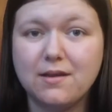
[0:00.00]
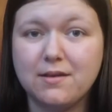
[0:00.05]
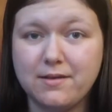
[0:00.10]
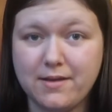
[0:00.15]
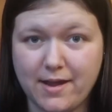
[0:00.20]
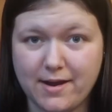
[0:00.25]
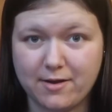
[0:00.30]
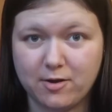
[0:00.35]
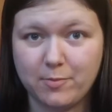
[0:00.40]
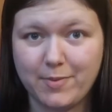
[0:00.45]

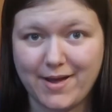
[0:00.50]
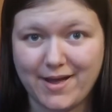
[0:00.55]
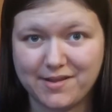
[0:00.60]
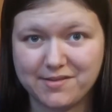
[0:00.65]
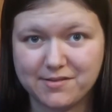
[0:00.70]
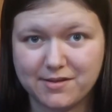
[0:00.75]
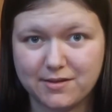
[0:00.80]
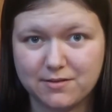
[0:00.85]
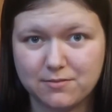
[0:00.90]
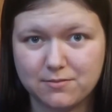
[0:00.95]
Carole
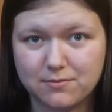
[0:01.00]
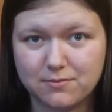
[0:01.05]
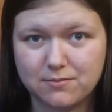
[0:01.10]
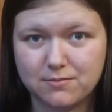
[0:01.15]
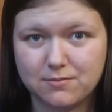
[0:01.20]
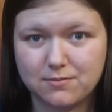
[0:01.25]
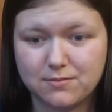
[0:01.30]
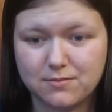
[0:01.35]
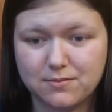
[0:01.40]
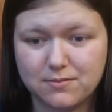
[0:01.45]
Baskin.
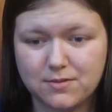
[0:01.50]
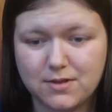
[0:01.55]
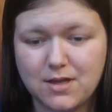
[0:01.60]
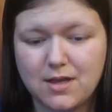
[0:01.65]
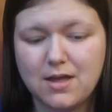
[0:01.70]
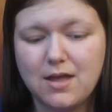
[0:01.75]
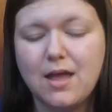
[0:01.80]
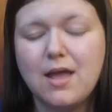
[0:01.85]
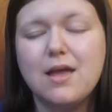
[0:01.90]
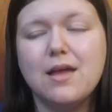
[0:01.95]

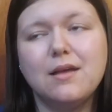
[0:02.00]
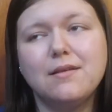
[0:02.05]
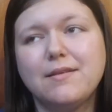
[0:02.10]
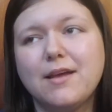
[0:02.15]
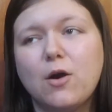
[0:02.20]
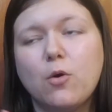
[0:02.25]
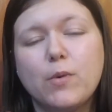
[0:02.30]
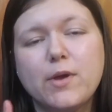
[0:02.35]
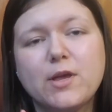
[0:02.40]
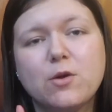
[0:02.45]

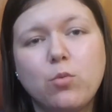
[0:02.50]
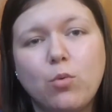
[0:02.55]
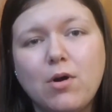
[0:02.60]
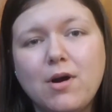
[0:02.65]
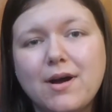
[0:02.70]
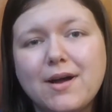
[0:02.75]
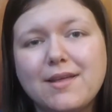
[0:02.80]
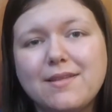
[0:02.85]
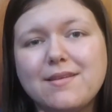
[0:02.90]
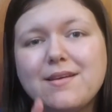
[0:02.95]
Now week
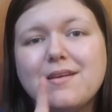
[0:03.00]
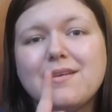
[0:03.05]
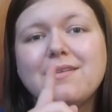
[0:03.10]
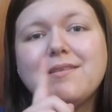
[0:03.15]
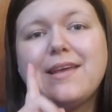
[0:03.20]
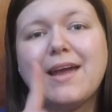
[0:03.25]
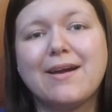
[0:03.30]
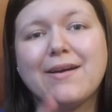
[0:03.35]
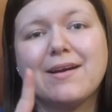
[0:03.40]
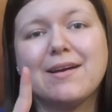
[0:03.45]
1,
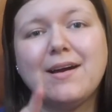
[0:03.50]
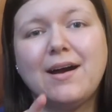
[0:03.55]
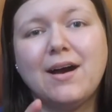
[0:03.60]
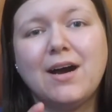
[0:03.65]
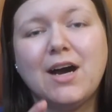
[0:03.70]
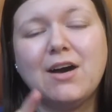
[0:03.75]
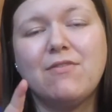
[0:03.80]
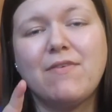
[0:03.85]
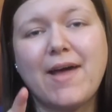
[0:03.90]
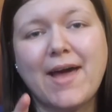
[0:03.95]
Derek
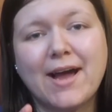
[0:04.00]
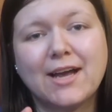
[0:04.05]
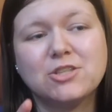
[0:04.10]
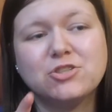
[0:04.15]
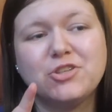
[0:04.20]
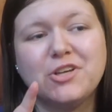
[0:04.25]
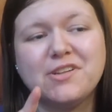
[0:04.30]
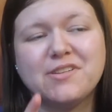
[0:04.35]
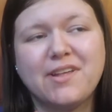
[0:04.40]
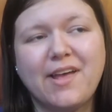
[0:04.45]
Huff
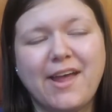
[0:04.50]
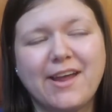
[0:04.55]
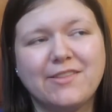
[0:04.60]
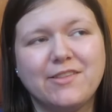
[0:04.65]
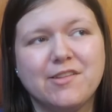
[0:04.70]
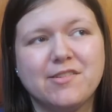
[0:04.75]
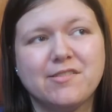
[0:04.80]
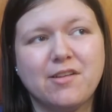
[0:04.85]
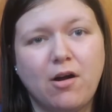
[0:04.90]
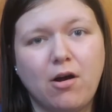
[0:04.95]
actually sang
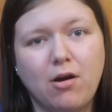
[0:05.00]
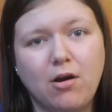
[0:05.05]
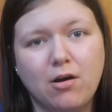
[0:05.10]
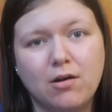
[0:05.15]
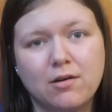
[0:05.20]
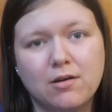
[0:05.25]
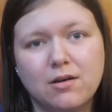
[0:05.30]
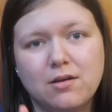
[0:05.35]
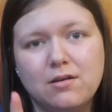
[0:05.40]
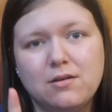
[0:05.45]
the
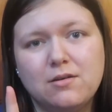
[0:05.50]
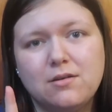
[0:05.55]
song